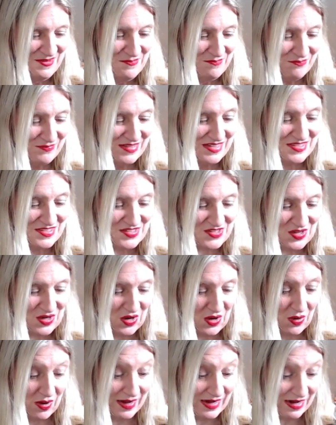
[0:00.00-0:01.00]

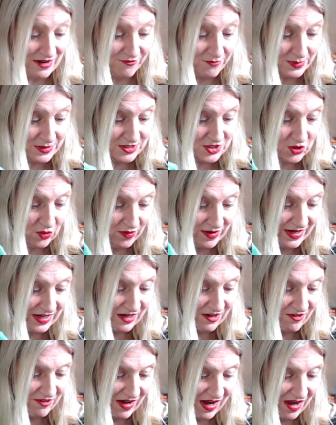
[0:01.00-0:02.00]
So, and I've been toying
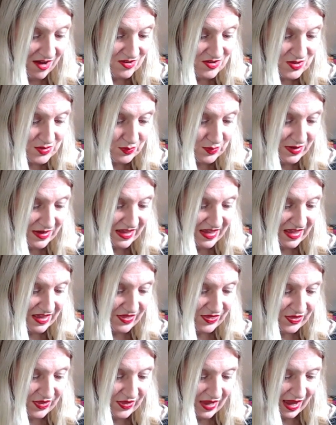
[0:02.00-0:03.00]
around
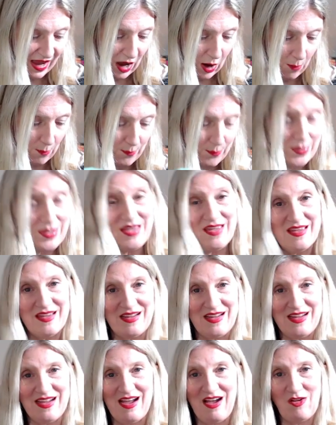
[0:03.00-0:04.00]
with how
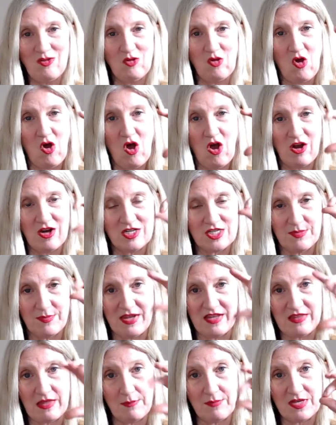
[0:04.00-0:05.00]
big, how long to
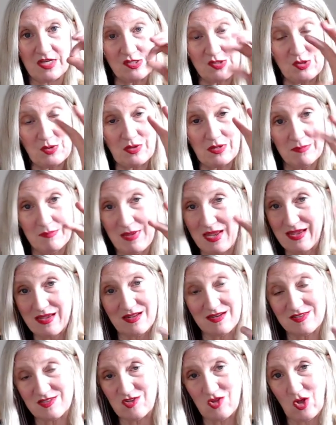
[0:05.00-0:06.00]
make that, because you can make
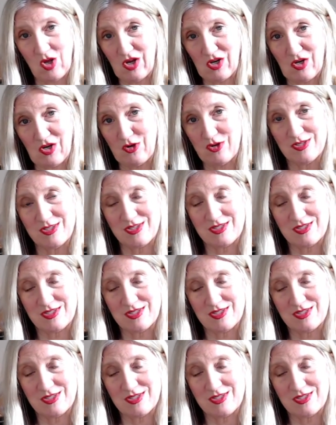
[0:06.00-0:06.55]
it as long or as